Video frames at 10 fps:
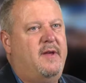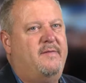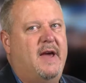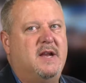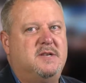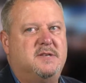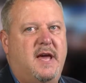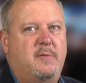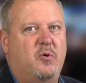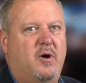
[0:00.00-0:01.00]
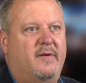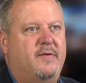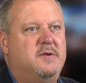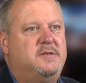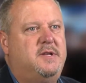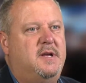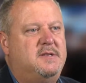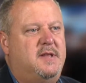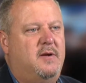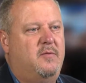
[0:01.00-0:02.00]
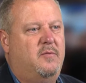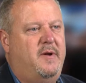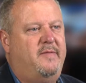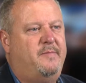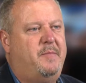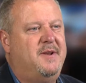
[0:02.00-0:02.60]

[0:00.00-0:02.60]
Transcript: of the advantages Gable offers is that we've